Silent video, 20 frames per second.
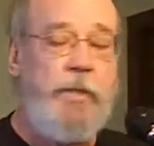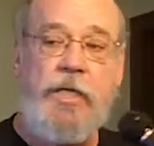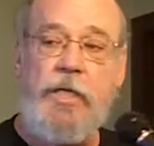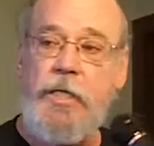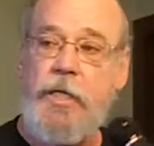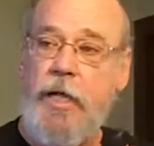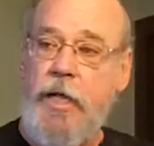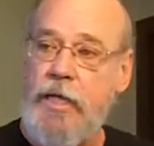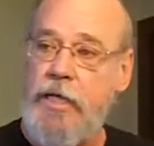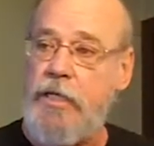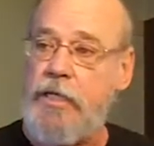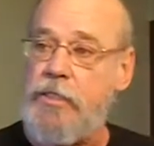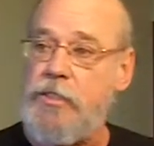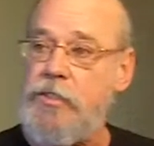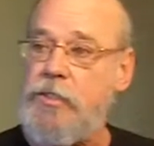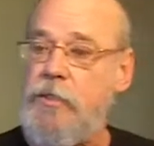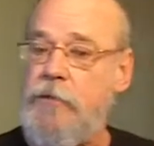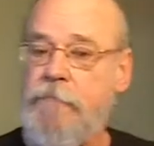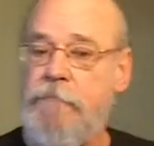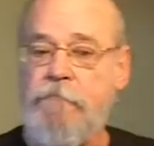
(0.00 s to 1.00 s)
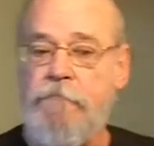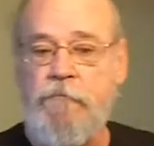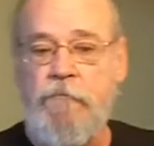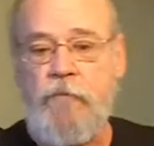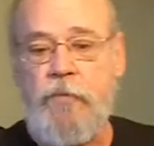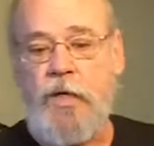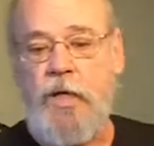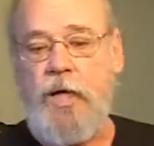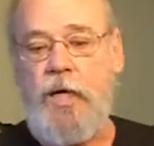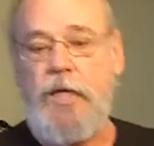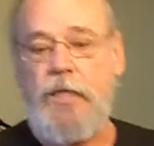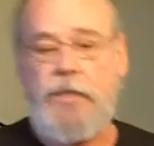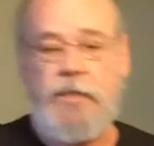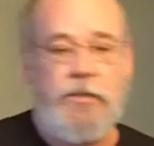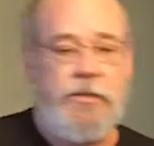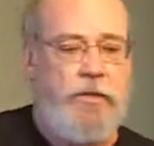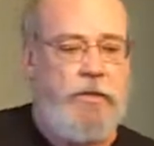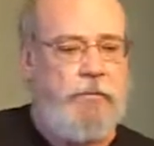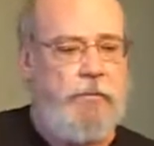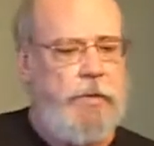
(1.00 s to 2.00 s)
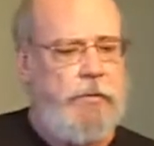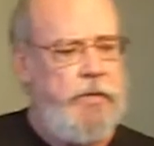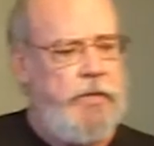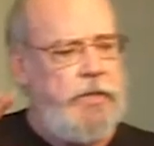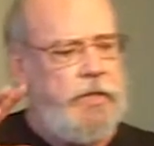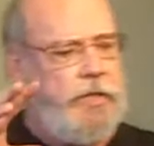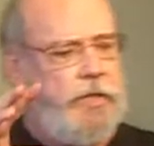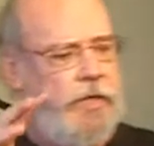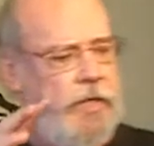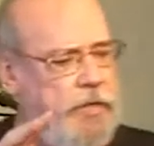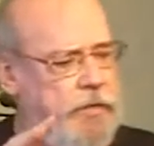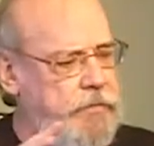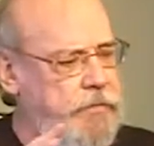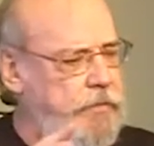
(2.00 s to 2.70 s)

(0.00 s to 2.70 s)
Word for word: because uh, remember in uh,